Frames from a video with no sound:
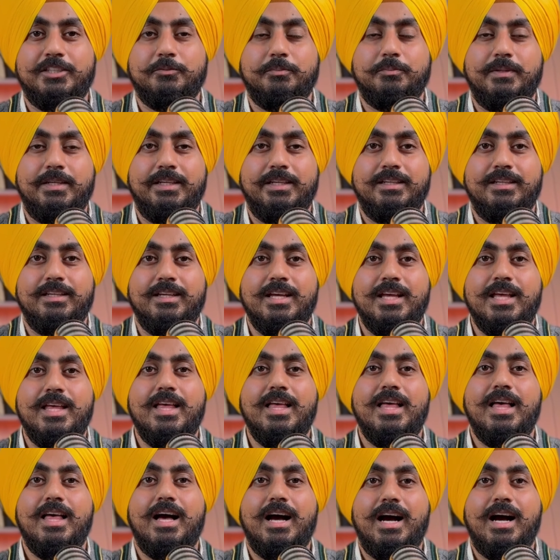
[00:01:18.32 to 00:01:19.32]
explain.
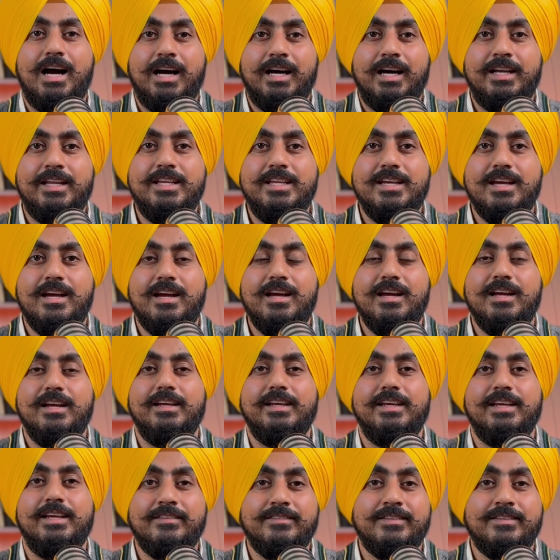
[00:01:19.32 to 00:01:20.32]
ARIA
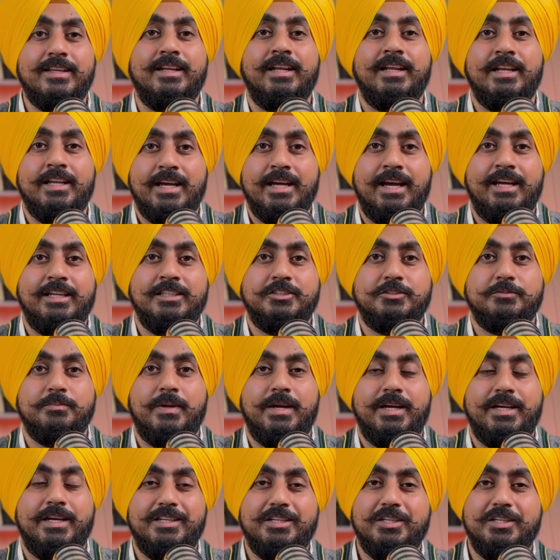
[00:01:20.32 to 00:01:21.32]
is an
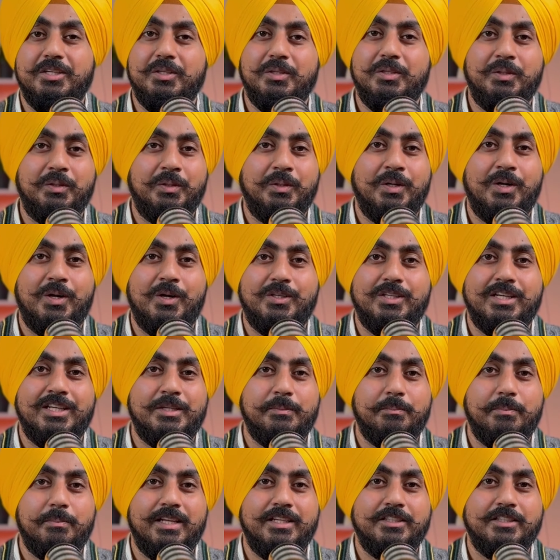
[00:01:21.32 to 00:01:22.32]
enhancement, not a
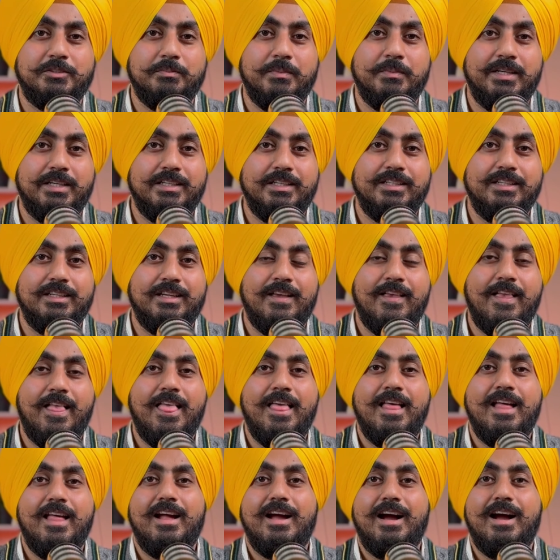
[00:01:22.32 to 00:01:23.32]
replacement.
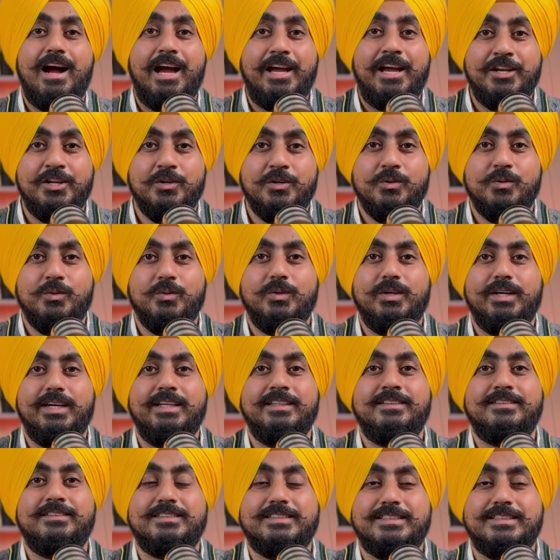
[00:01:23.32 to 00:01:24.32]
I know
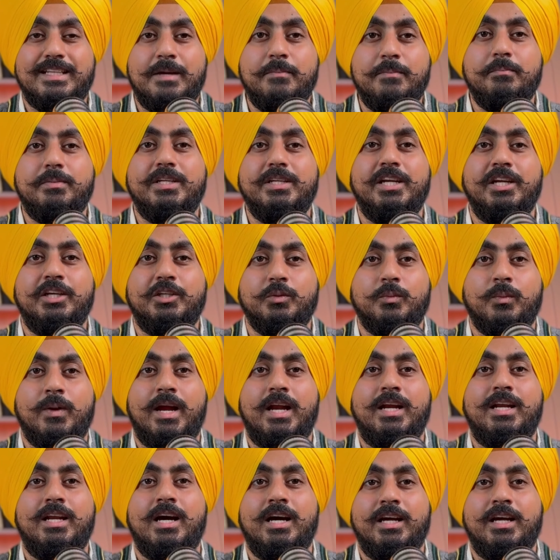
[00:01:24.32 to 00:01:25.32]
it's tempting to
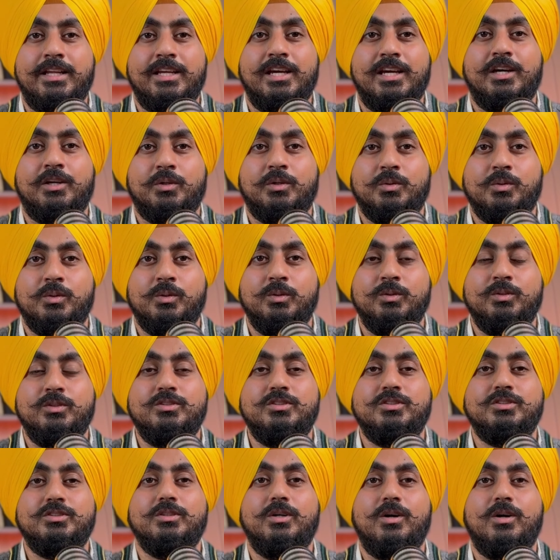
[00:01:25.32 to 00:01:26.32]
add
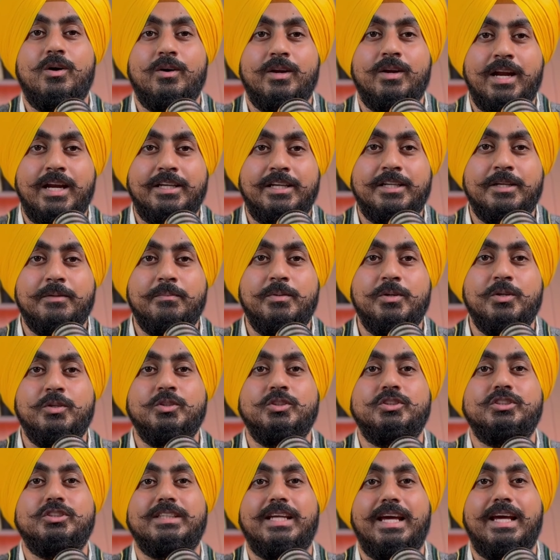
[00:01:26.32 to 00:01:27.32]
ARIA-roles or
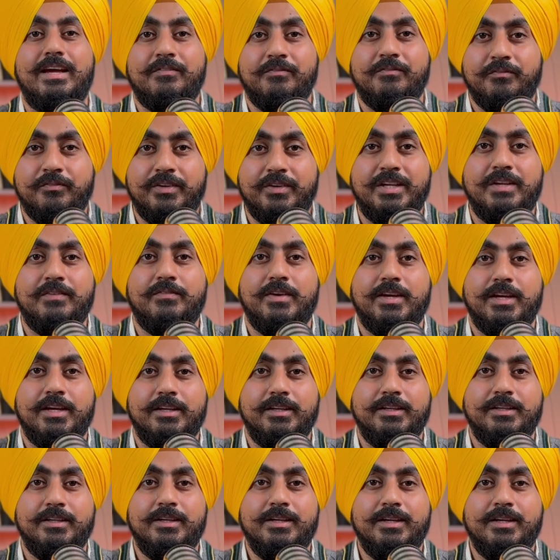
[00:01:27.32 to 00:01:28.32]
attributes
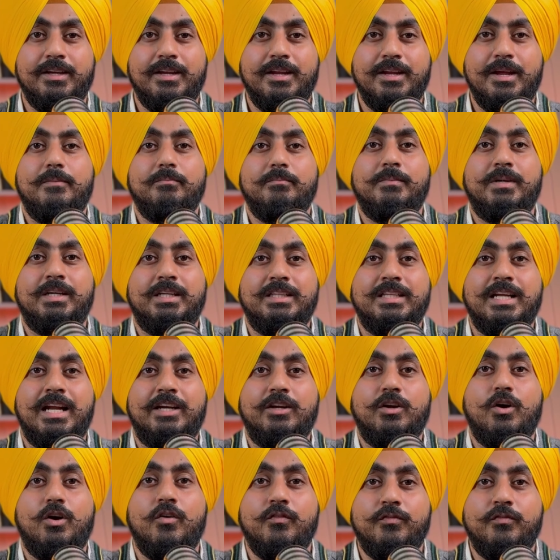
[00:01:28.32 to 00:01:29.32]
everywhere, but
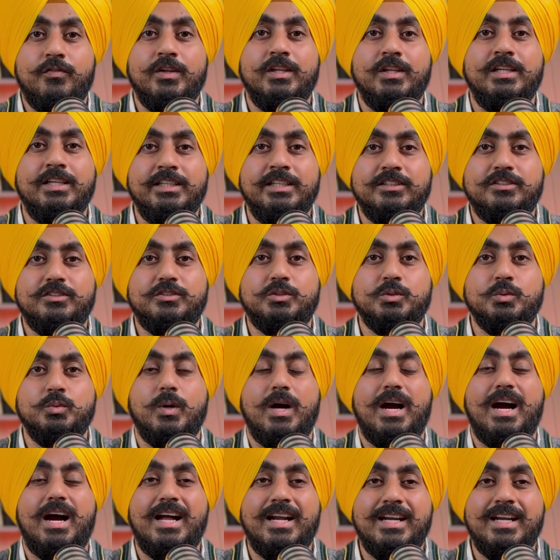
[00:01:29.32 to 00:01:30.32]
that often leads
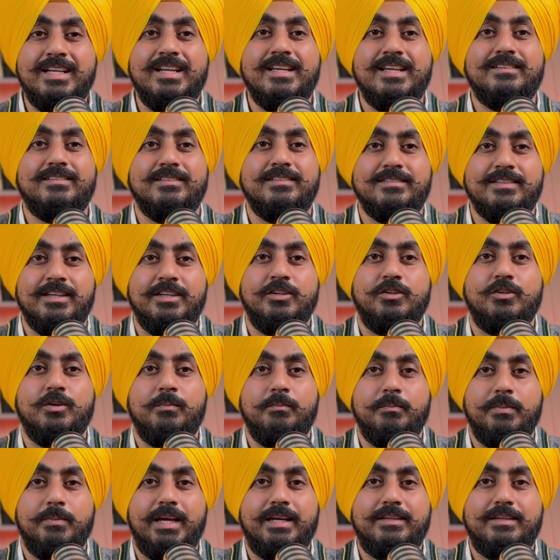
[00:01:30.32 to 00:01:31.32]
to unnecessary
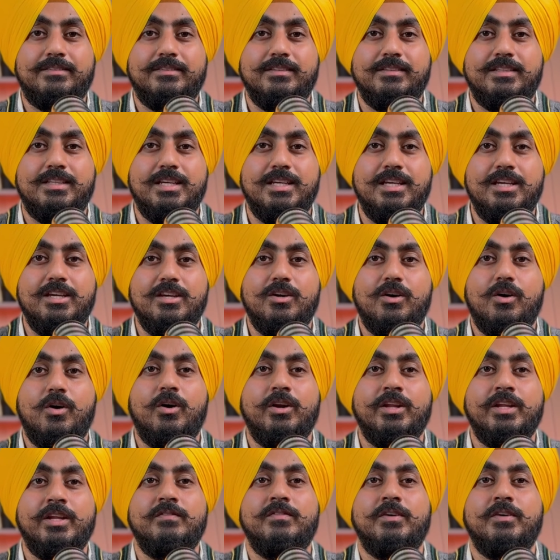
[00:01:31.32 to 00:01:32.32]
complexity
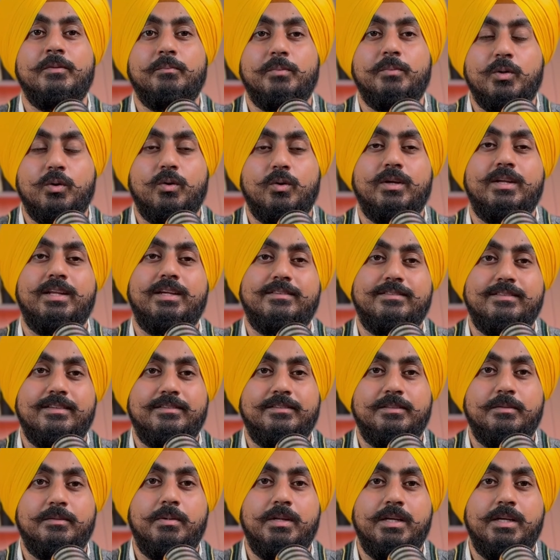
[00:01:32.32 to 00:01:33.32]
or even broken
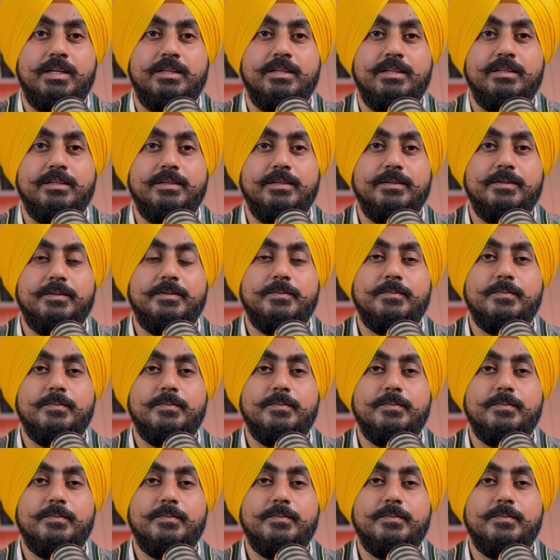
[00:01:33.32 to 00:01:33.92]
accessibility.